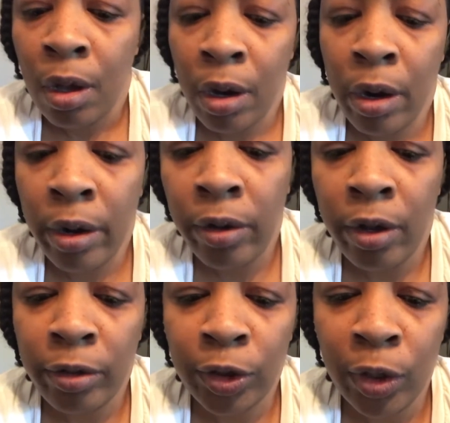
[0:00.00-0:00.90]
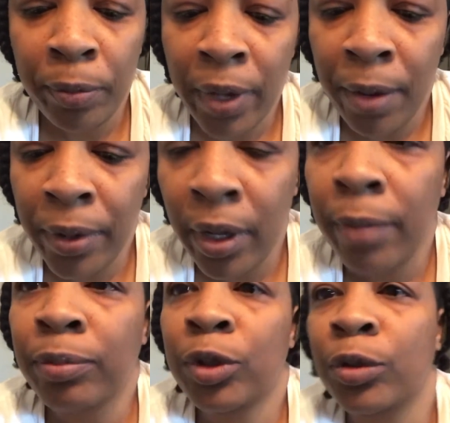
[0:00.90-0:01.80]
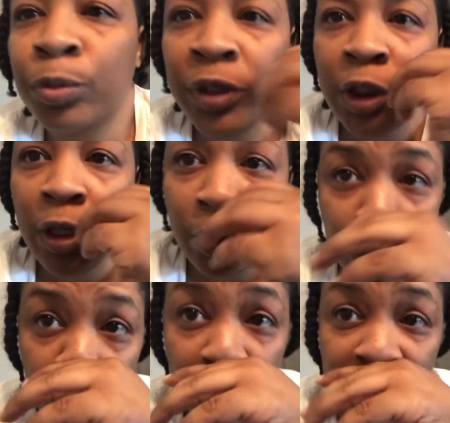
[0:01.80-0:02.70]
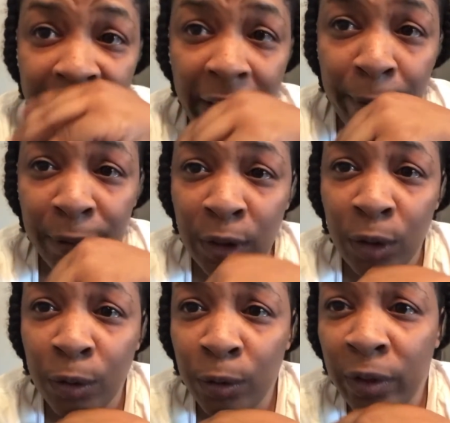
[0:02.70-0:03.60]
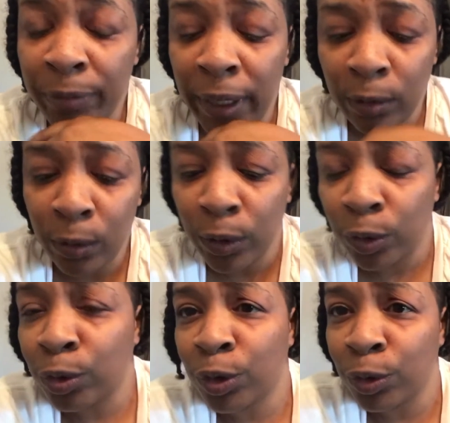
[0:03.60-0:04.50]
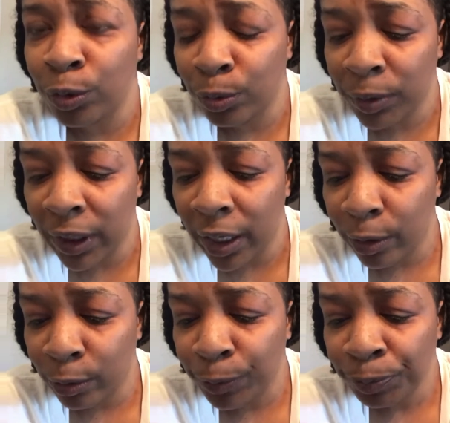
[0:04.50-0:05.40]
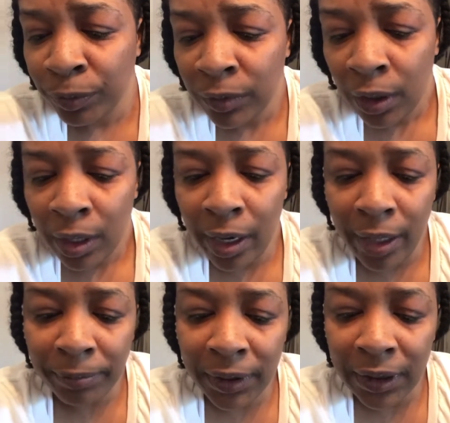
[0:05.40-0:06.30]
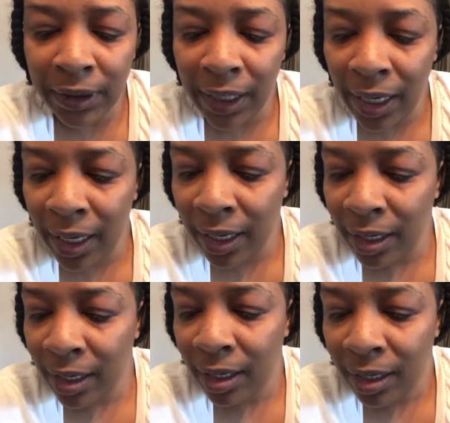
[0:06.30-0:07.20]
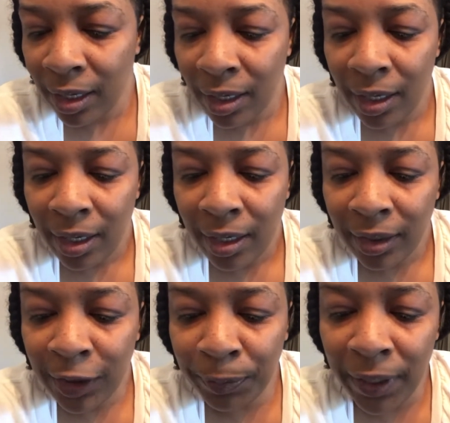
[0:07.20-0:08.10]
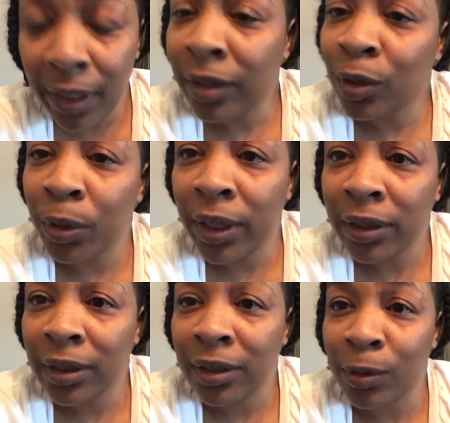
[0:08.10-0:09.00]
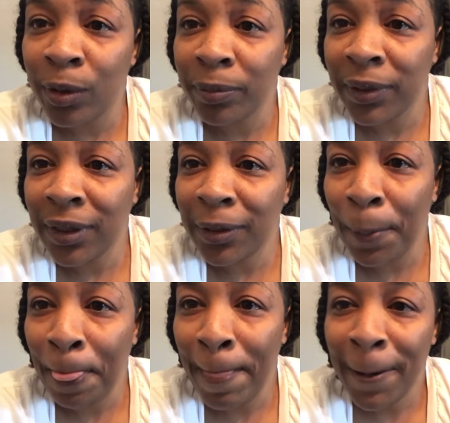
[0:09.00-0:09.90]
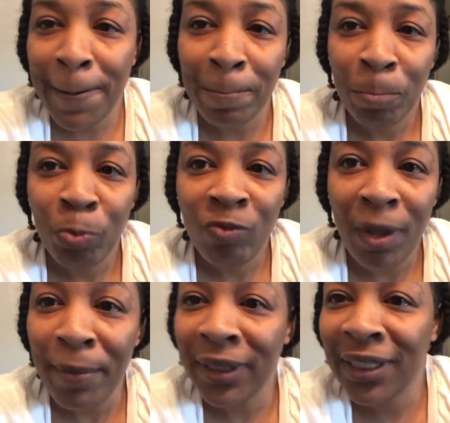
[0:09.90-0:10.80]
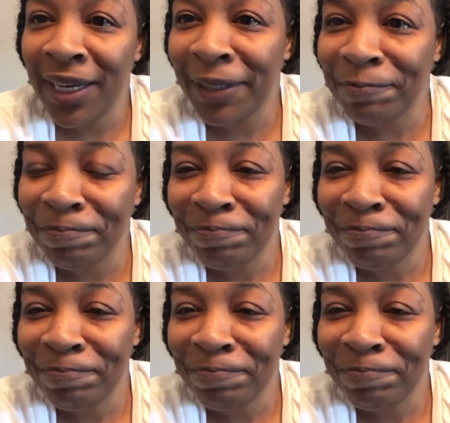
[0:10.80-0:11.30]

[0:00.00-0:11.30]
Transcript: Alright, y'all, so I'm coming up with y'all to another episode of my little YouTube channel. Today, speaking to us is going to be Miss Kitty.